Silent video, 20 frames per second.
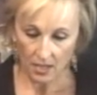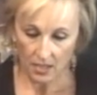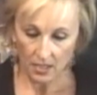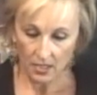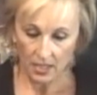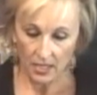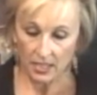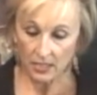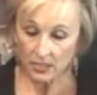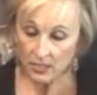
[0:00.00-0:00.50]

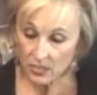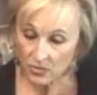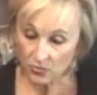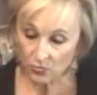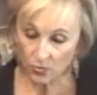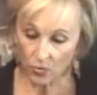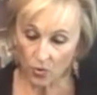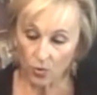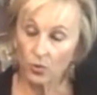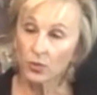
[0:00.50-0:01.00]
In his
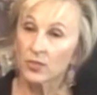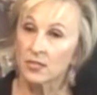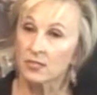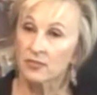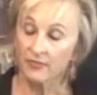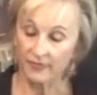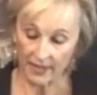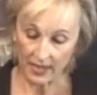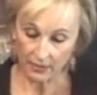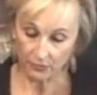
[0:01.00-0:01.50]
role as
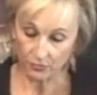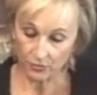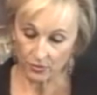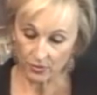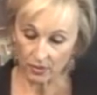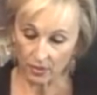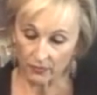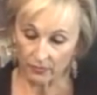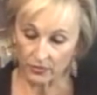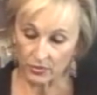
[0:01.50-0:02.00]
founder
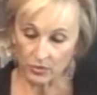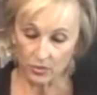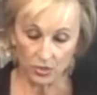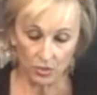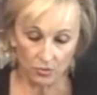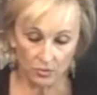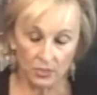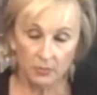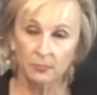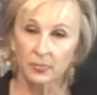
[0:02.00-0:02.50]
of the
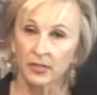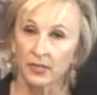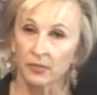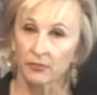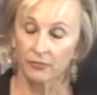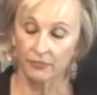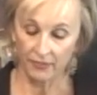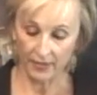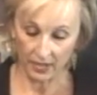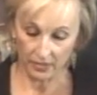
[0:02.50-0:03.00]
Tony Blair
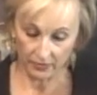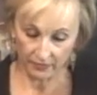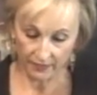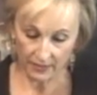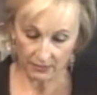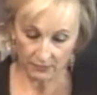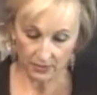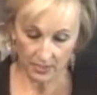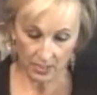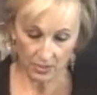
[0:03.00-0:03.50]
Faith
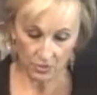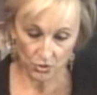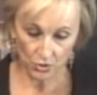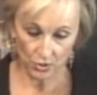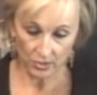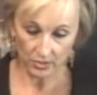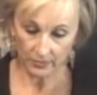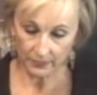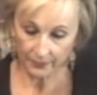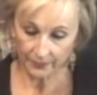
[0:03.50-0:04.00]

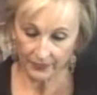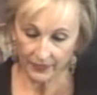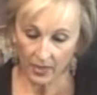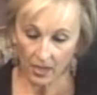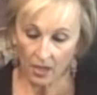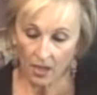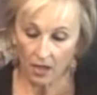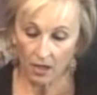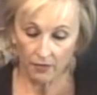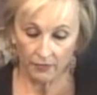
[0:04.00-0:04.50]
Foundation,
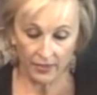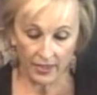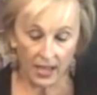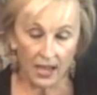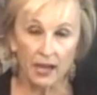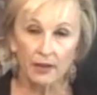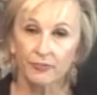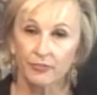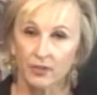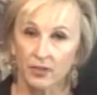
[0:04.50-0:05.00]
of the
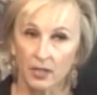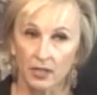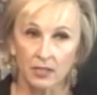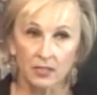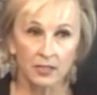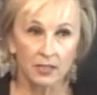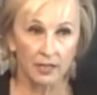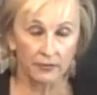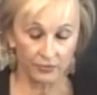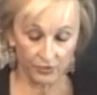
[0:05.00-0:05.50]
Africa
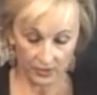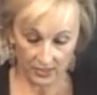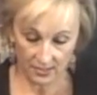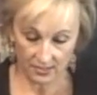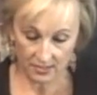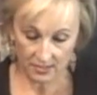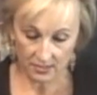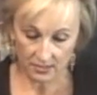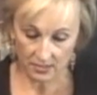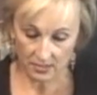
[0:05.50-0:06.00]

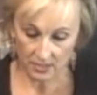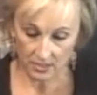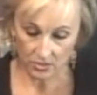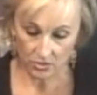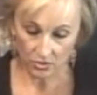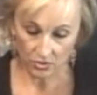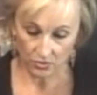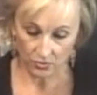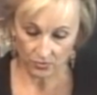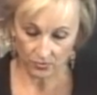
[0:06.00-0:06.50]
Governance
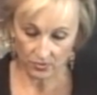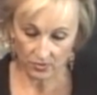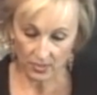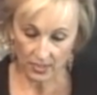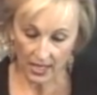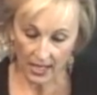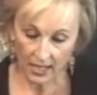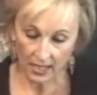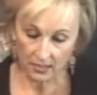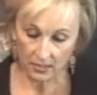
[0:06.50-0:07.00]
Institute,
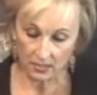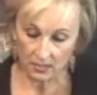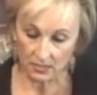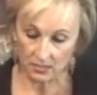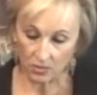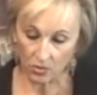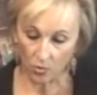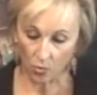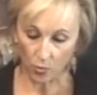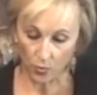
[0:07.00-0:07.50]
and as the
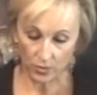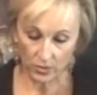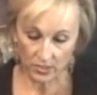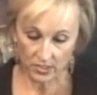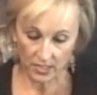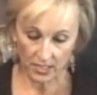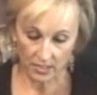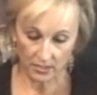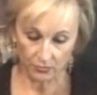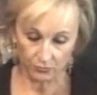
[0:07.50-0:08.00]

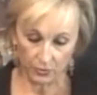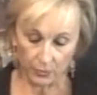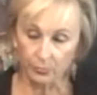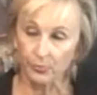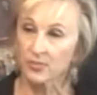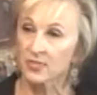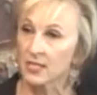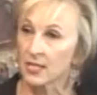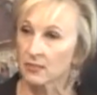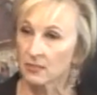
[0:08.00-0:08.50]
Quartet
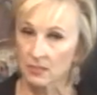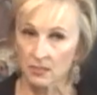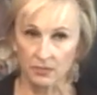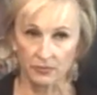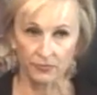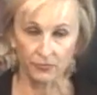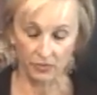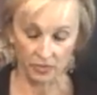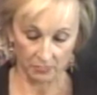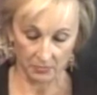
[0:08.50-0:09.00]
representative
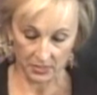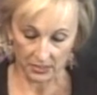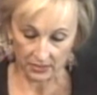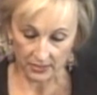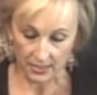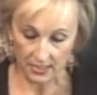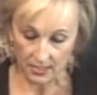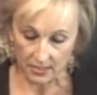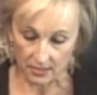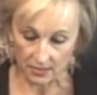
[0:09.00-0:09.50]
for the Middle
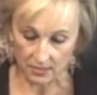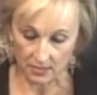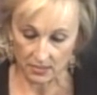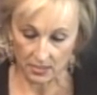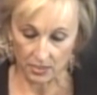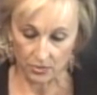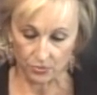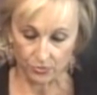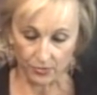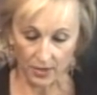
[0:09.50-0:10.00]
East,
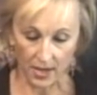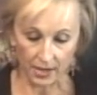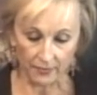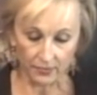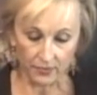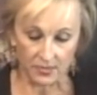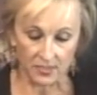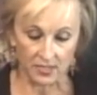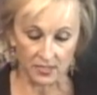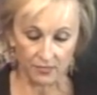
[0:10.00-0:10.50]
he
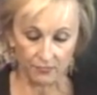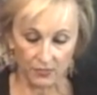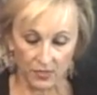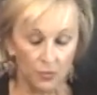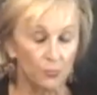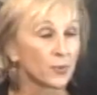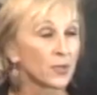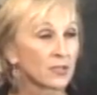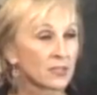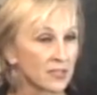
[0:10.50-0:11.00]
travels 3
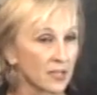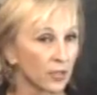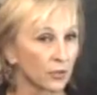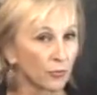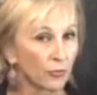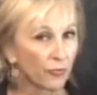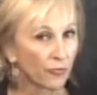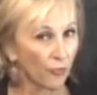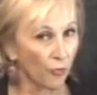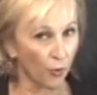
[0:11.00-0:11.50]
weeks out of
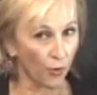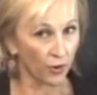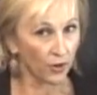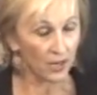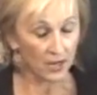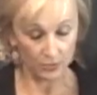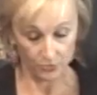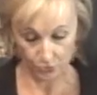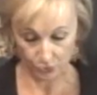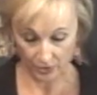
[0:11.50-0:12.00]
4,
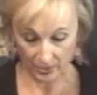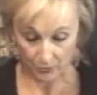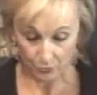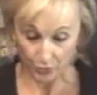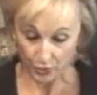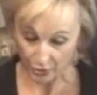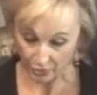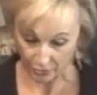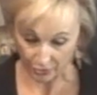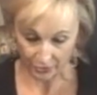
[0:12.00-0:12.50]
our dream
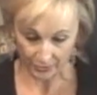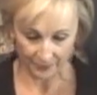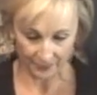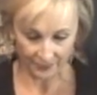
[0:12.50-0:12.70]
reader.